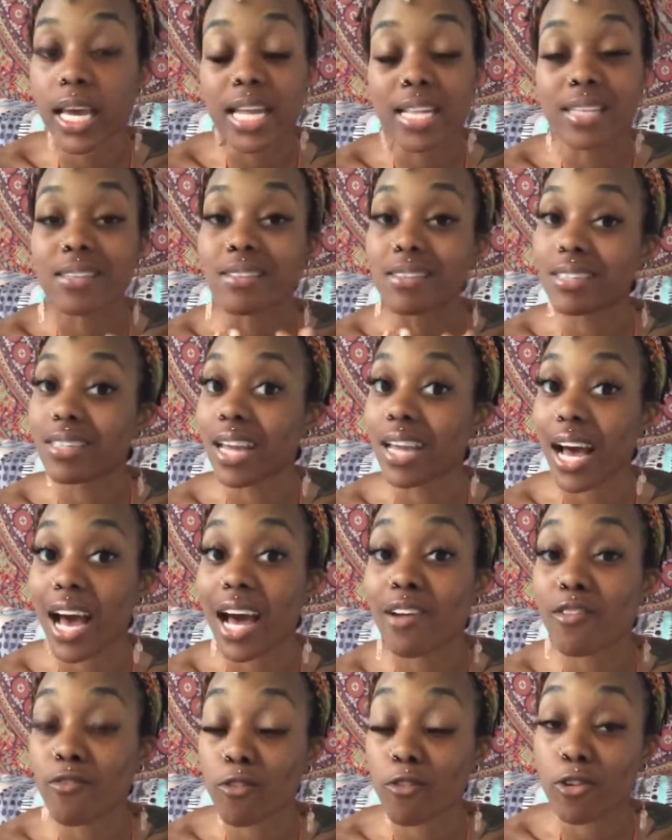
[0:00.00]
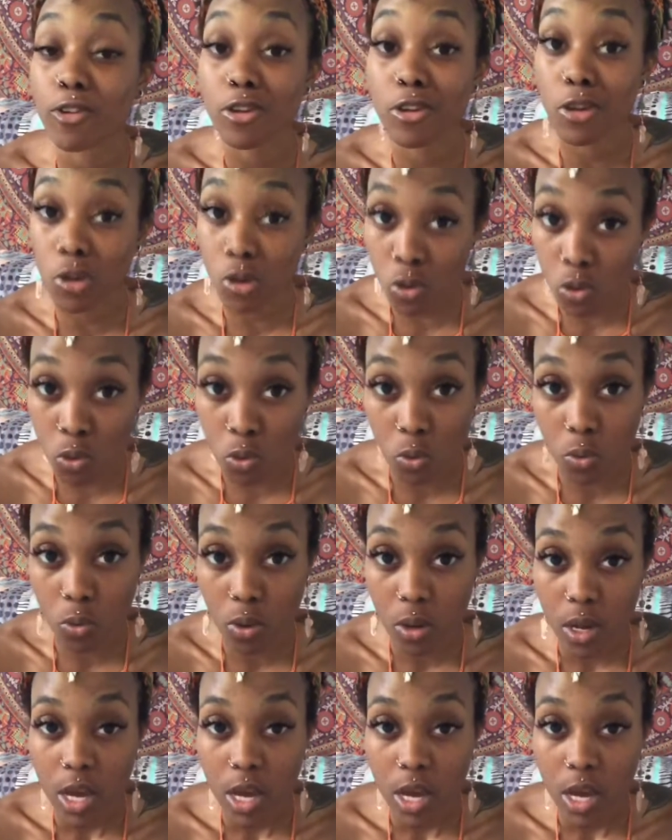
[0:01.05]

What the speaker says: it is not for you,